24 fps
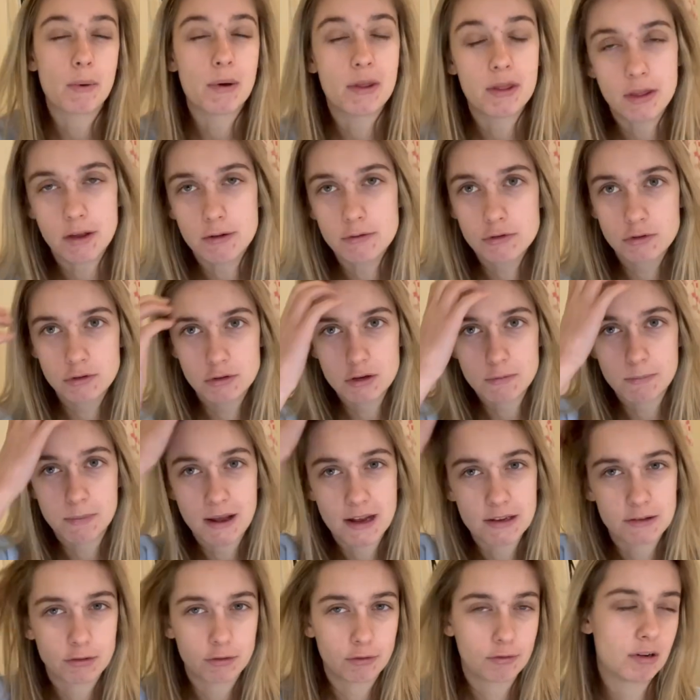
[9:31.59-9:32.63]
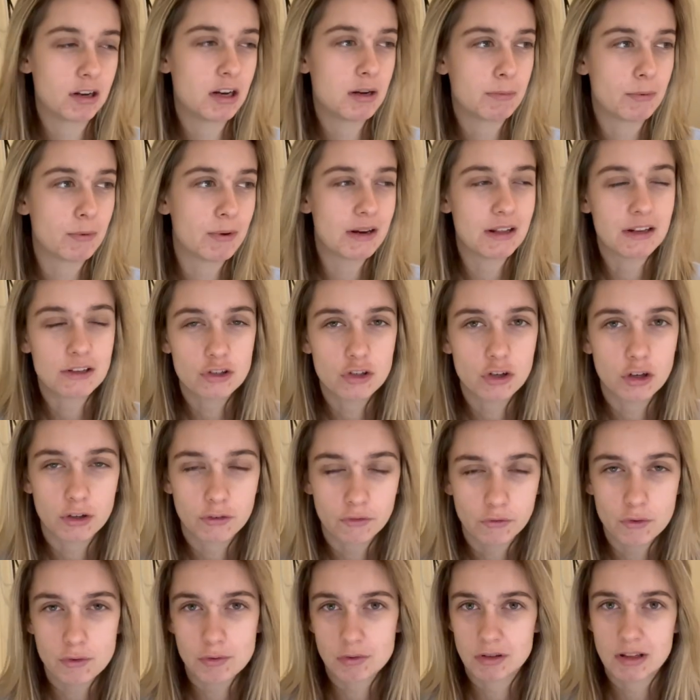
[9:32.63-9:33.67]
And those two players are incredible. And it just
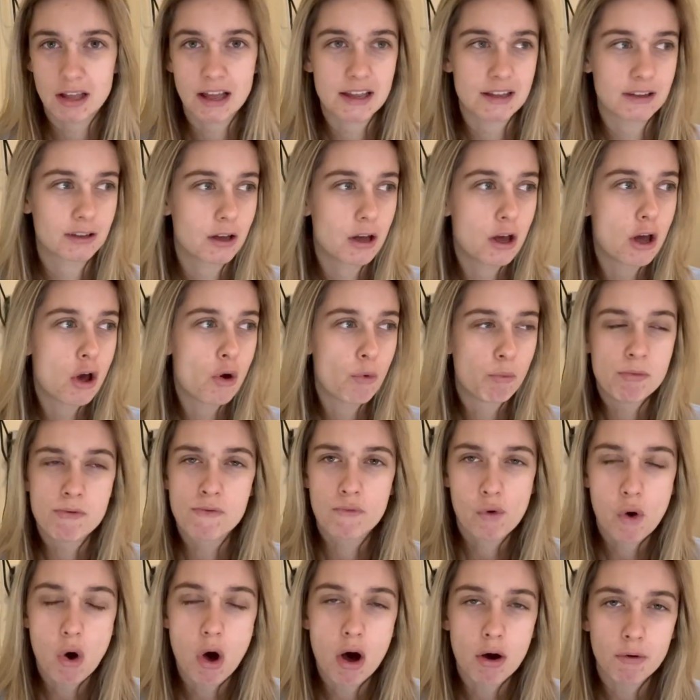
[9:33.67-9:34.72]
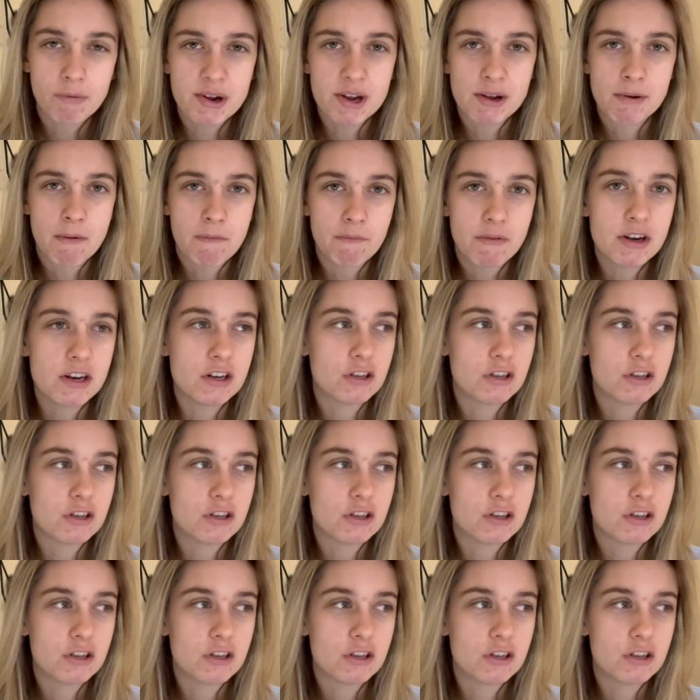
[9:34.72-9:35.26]
feels like we've got our Rio and Vidic.